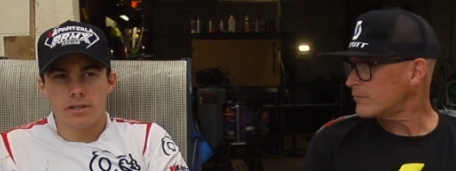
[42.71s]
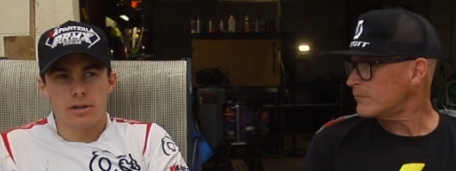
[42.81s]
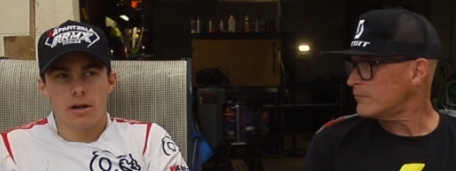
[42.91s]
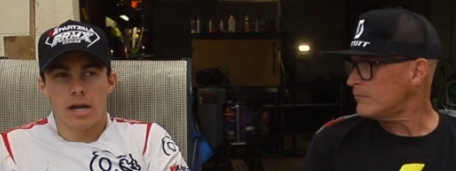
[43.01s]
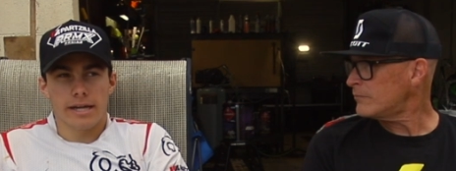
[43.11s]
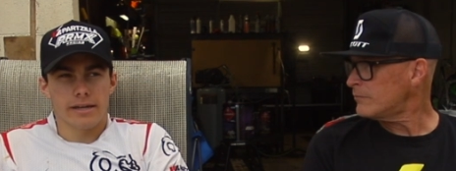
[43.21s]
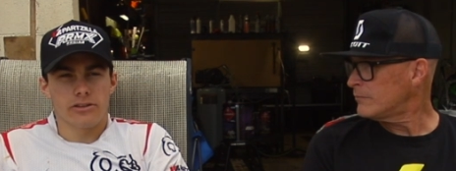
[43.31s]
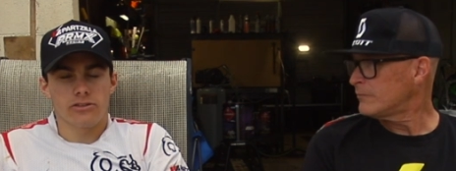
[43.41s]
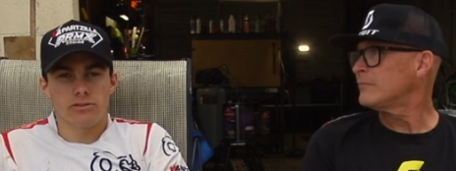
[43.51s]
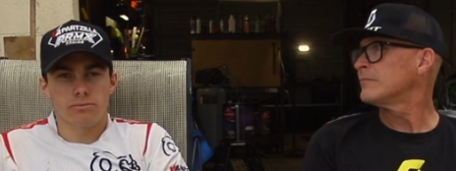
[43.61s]
Speaker 1: year, I
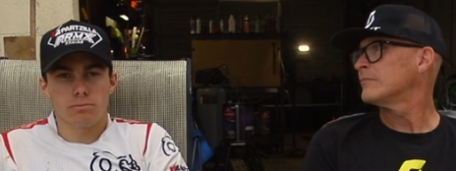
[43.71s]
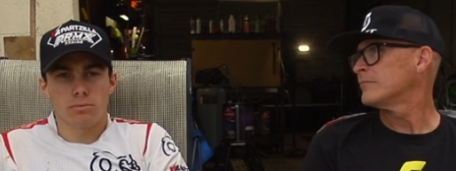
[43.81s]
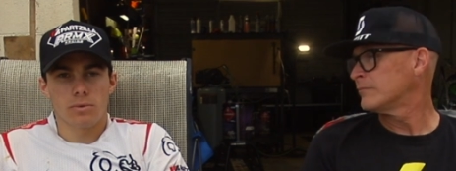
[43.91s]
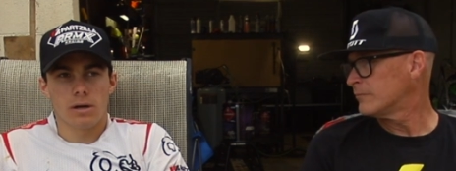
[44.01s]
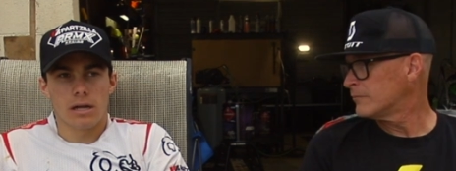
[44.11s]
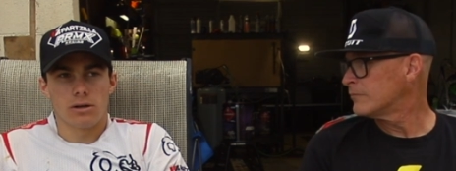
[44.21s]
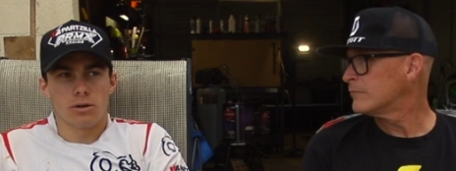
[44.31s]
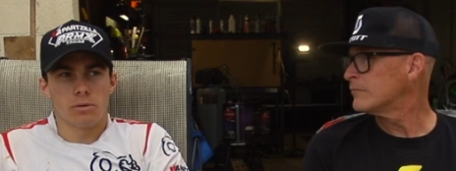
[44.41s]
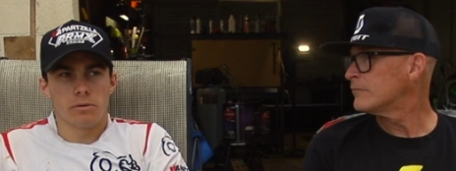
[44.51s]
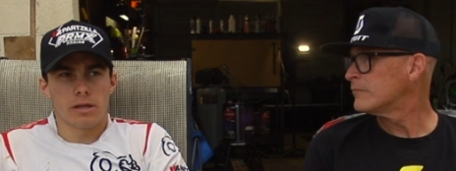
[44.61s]
guess. I don't
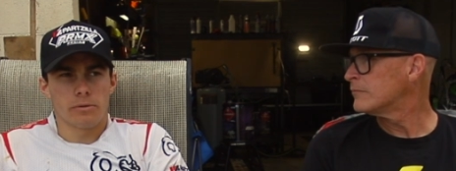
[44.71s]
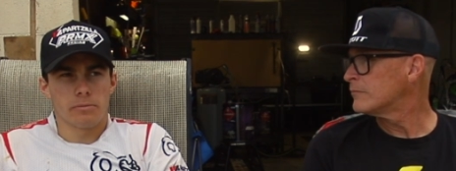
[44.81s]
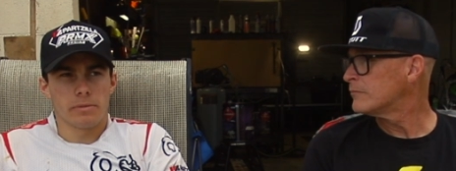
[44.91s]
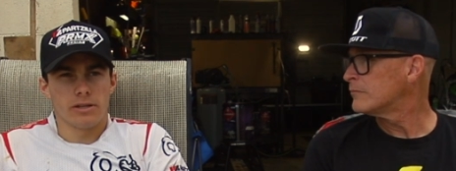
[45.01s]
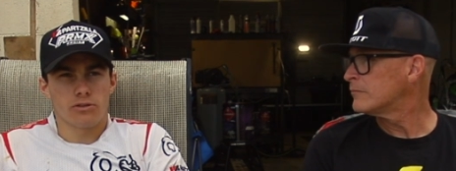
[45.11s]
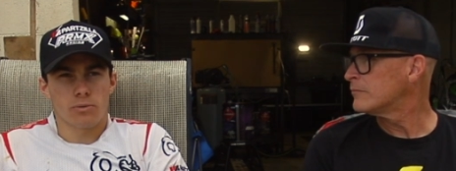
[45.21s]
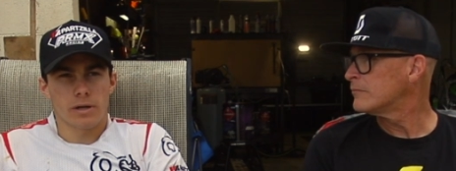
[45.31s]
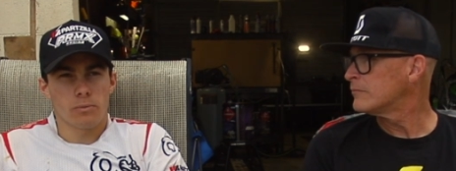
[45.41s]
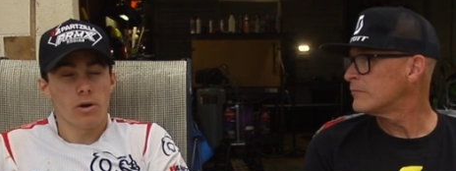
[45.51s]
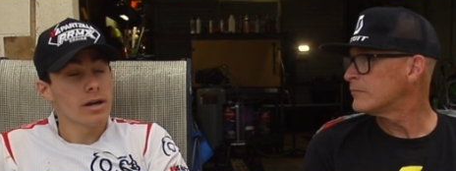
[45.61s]
know, that would be
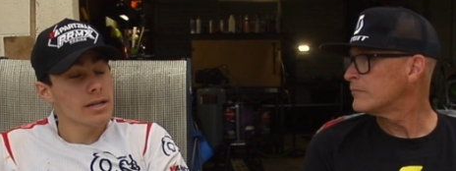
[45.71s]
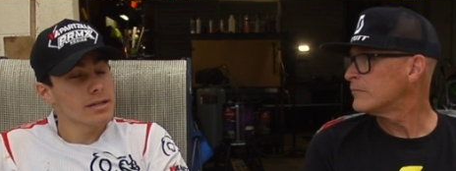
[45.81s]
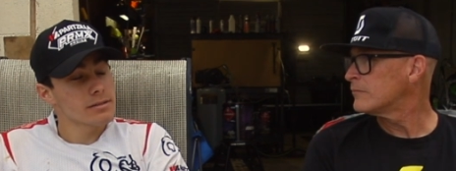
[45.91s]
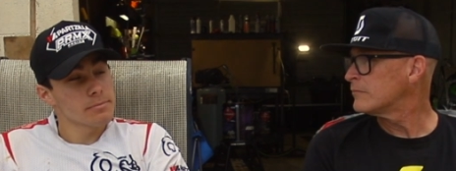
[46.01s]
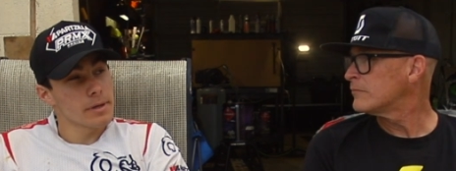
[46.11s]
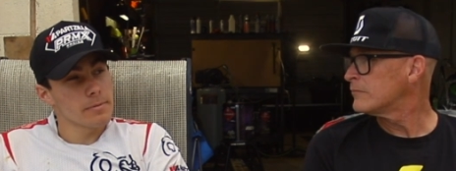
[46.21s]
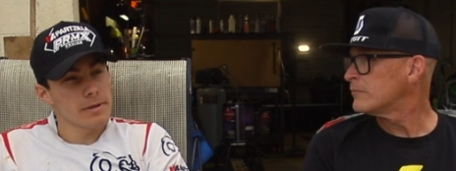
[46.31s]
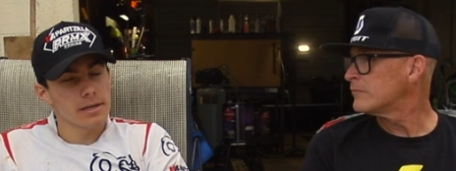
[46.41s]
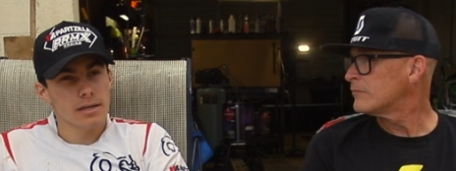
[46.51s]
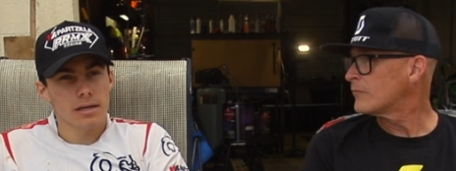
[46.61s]
21
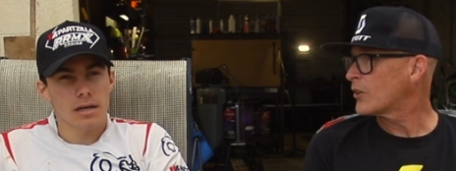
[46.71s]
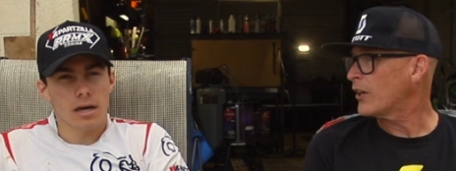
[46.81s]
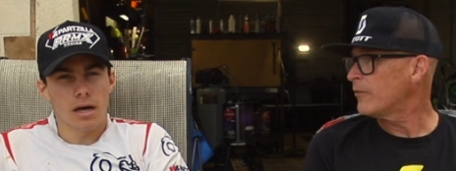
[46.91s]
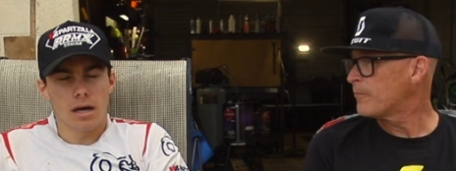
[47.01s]
maybe. Okay.